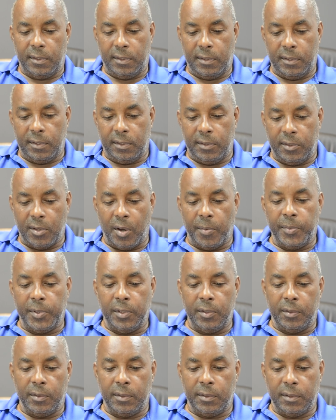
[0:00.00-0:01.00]
the
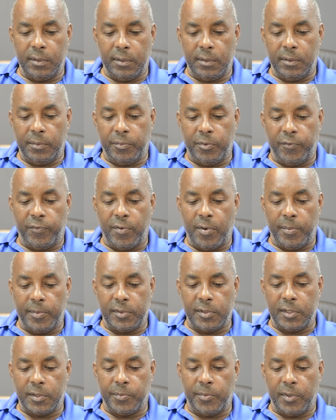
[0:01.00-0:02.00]
dominant
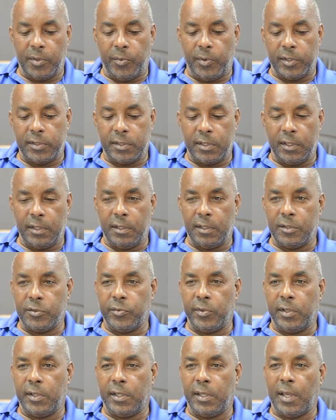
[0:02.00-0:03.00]
performances by the West Indians
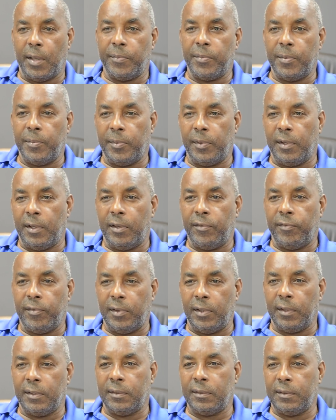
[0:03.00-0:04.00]
really kept them alive in
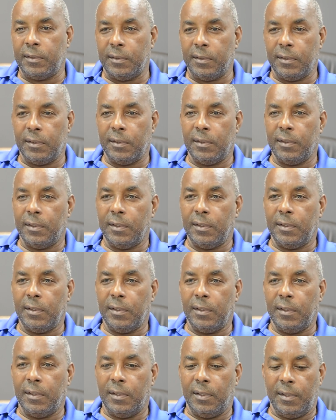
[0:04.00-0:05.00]
England.
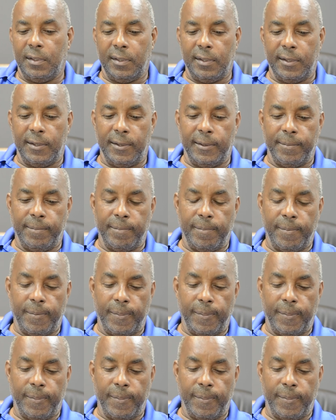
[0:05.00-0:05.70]
Um,